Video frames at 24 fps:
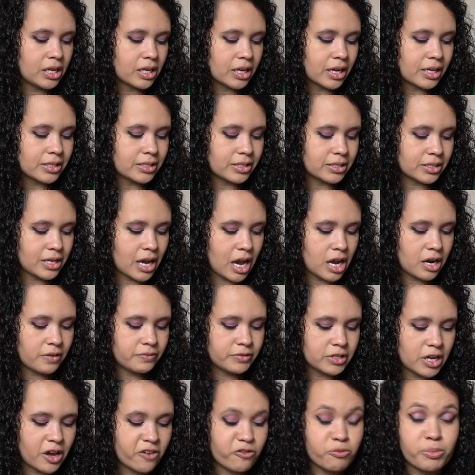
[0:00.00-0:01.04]
because it's kind of
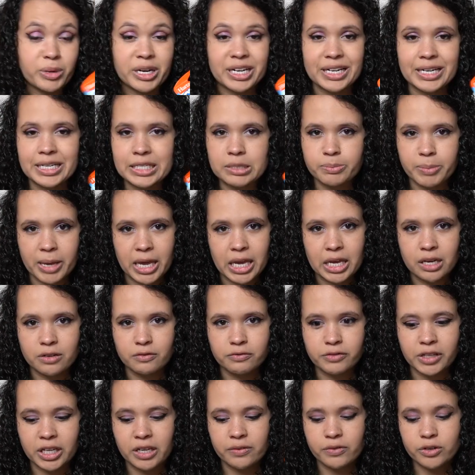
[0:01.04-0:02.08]
tough, but it is bacon
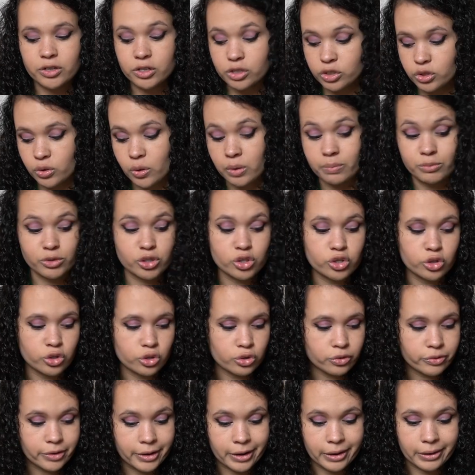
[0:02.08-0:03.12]
flavor, so I'm
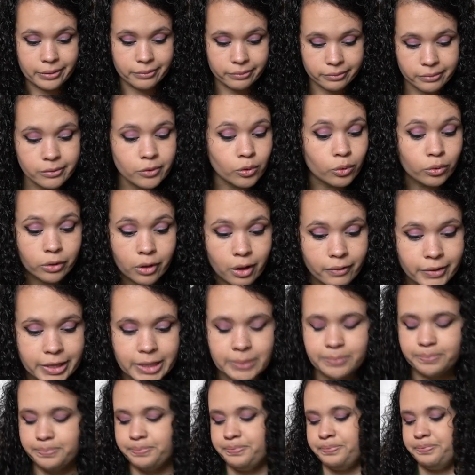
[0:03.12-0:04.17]
sure that he'll love
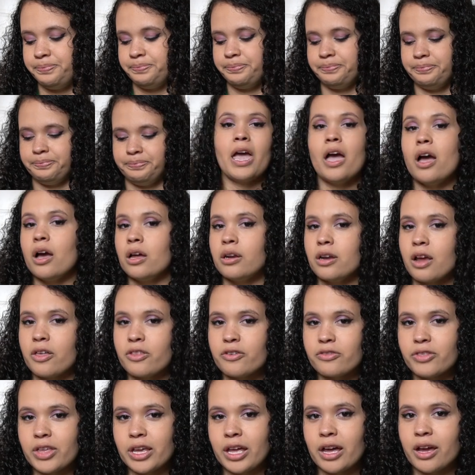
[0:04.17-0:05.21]
it.
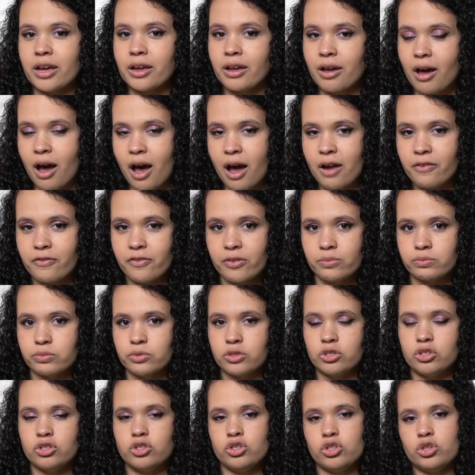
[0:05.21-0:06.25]
Another thing I got from
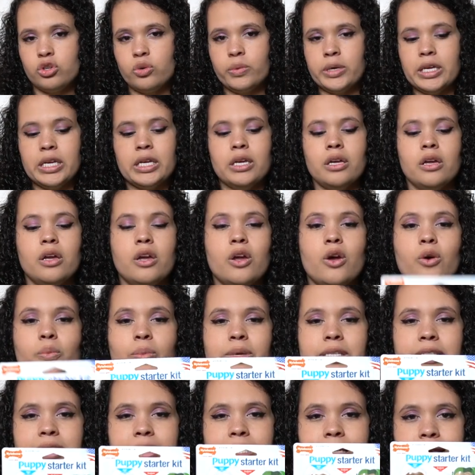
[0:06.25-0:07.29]
Chewy
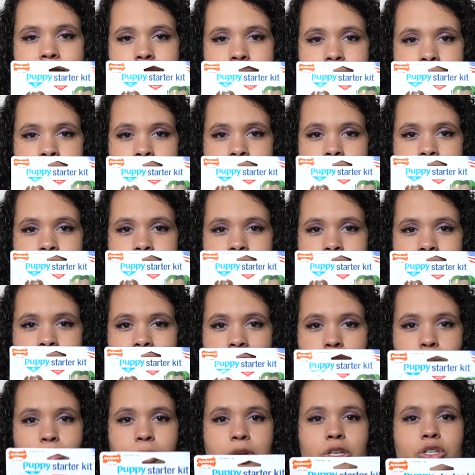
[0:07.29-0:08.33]
is this.
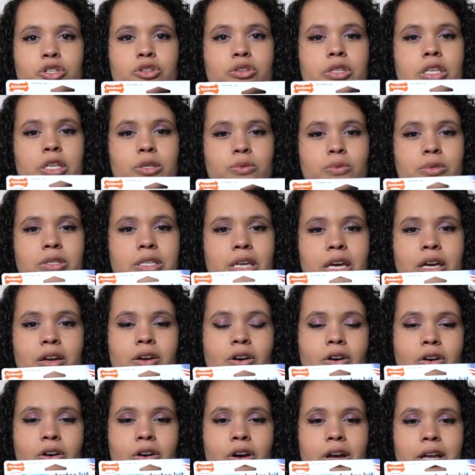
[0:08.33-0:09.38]
I'm pretty sure this was
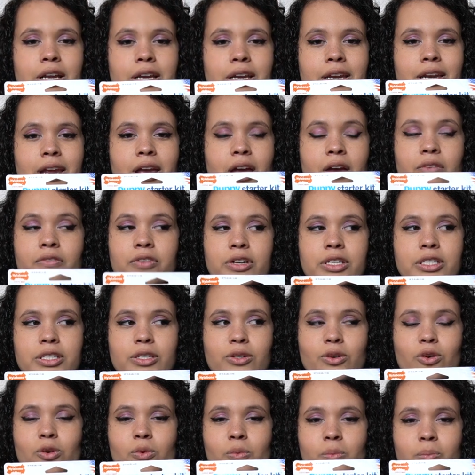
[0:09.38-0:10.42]
like on every
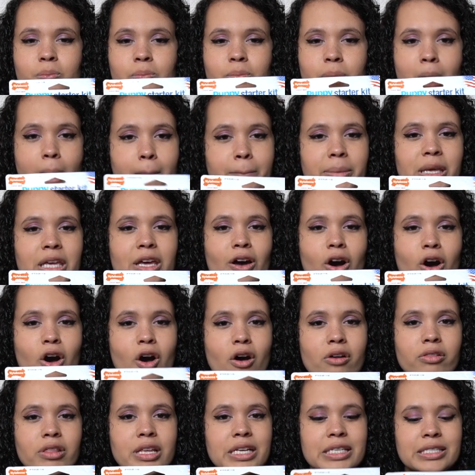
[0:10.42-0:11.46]
single puppy
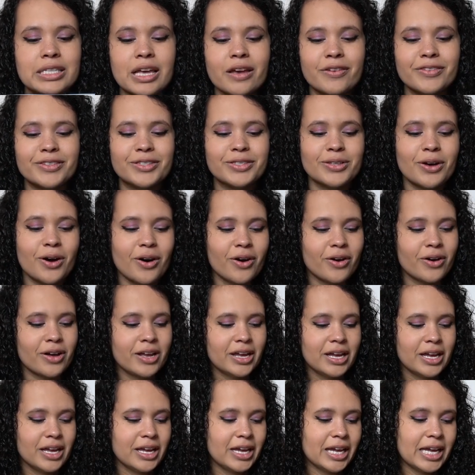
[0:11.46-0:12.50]
haul list I saw.
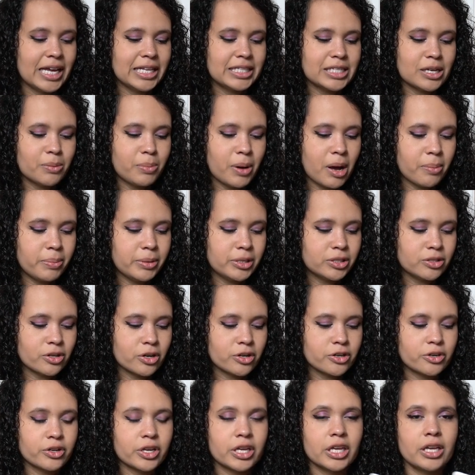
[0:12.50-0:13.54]
It's a puppy
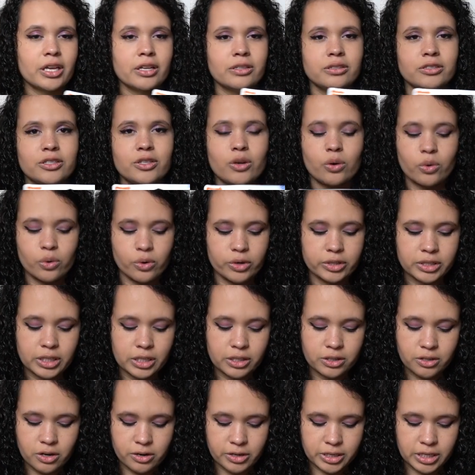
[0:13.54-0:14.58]
starter kit. So of course they
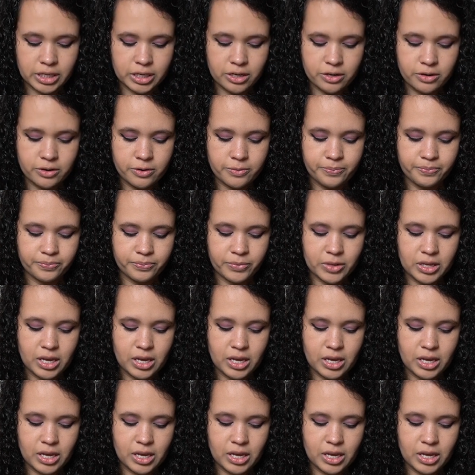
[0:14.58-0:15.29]
start here.